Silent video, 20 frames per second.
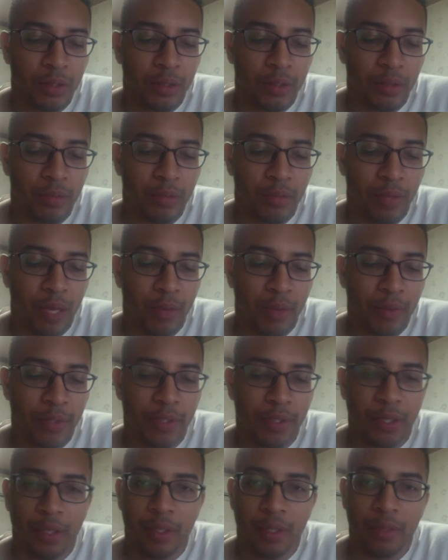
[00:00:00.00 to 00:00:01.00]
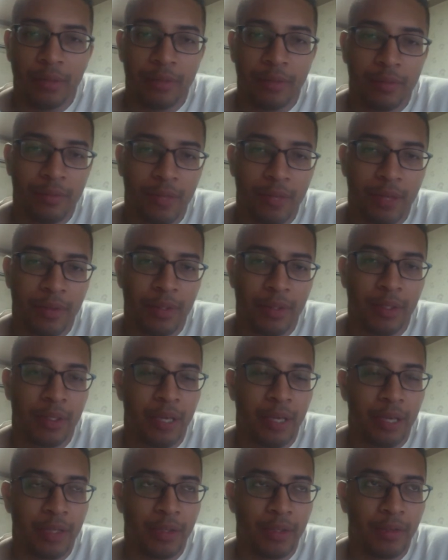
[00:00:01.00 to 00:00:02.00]
when I was young, when I was in
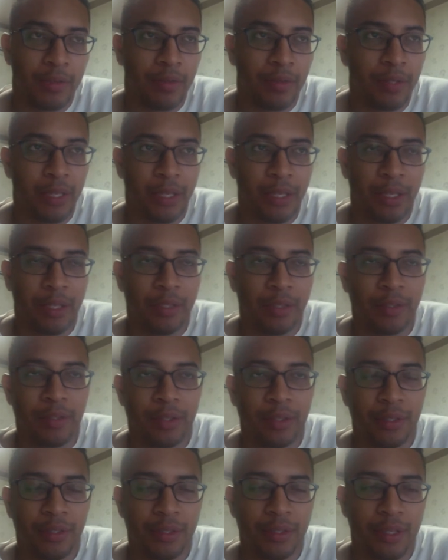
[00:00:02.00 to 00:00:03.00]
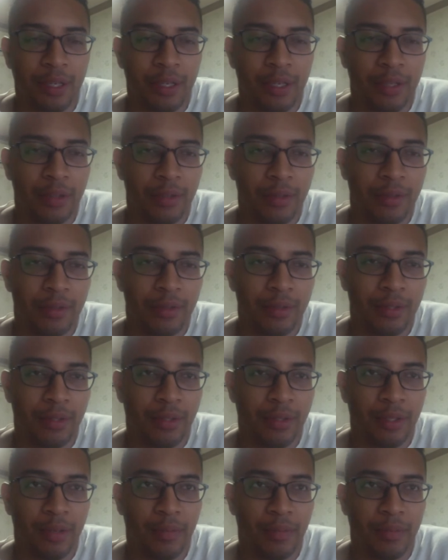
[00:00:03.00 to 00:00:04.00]
high school, I guess you can say,
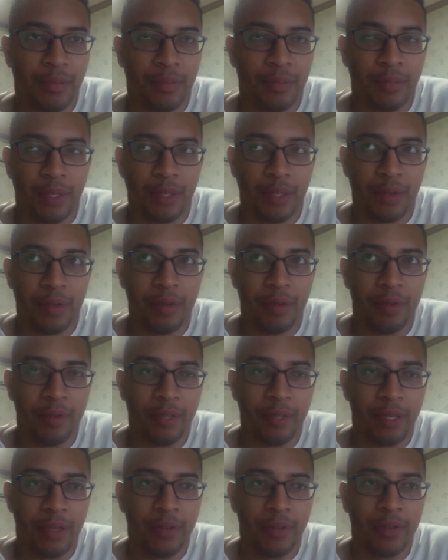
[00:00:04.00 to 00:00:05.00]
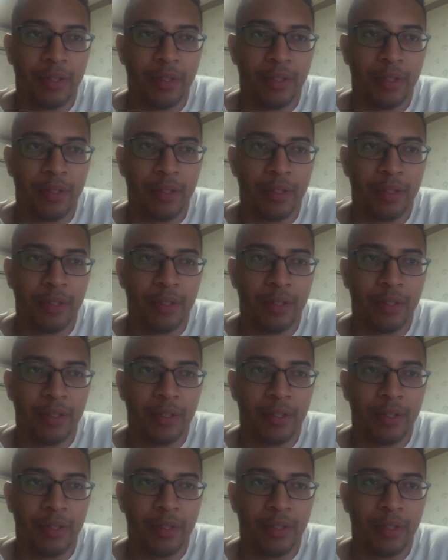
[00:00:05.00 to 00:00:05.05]
since I'm like old now.